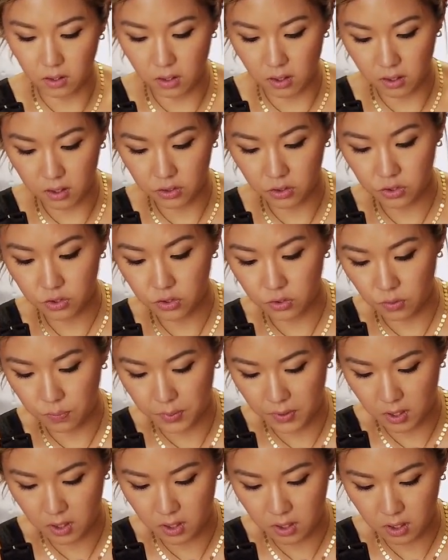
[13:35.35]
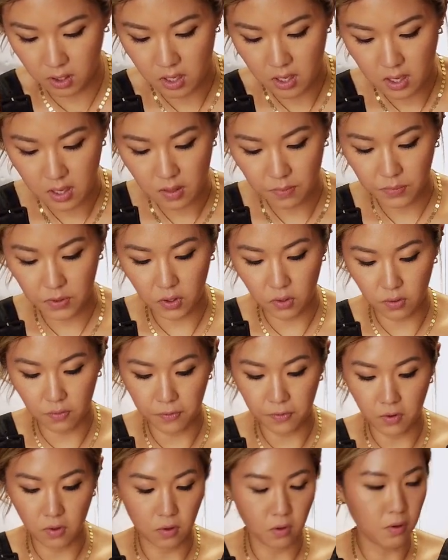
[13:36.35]
look super
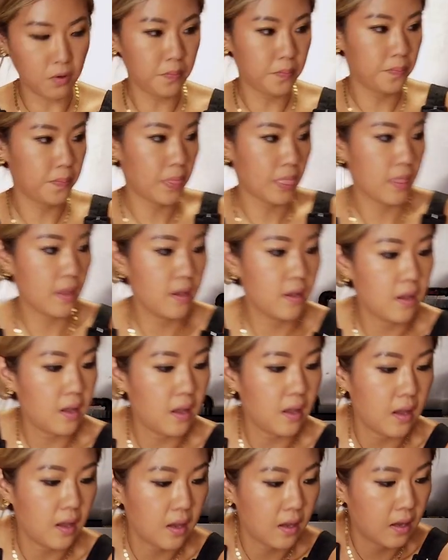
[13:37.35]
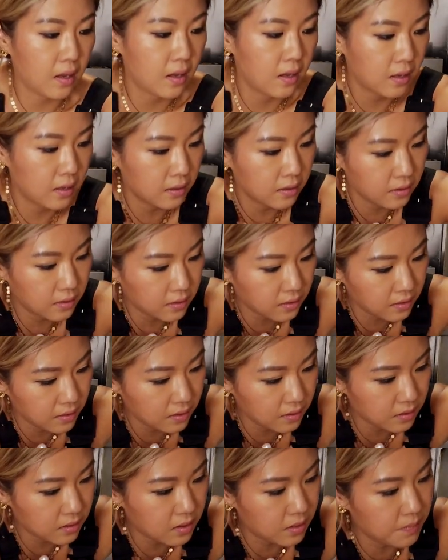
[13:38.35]
beautiful. And
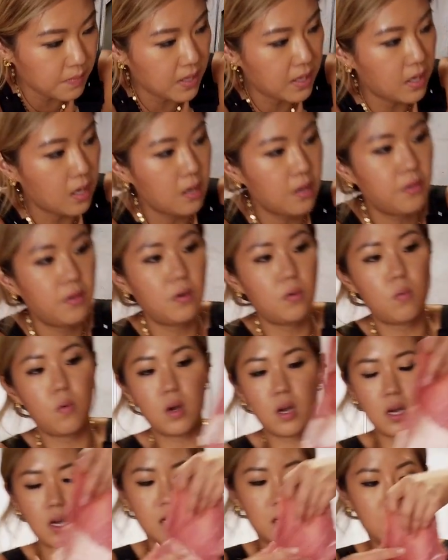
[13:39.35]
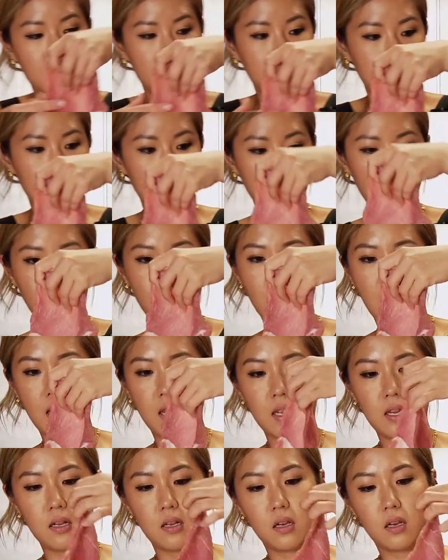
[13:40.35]
look at my other one,
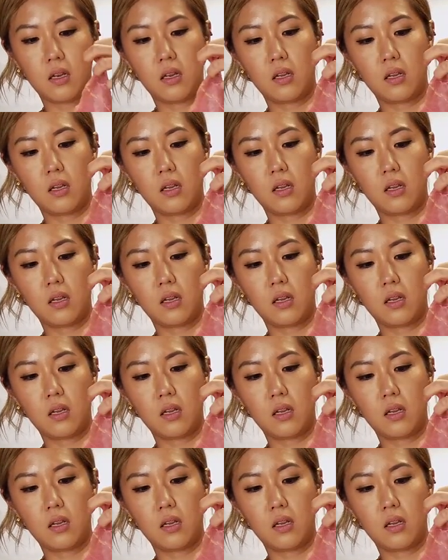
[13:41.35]
right?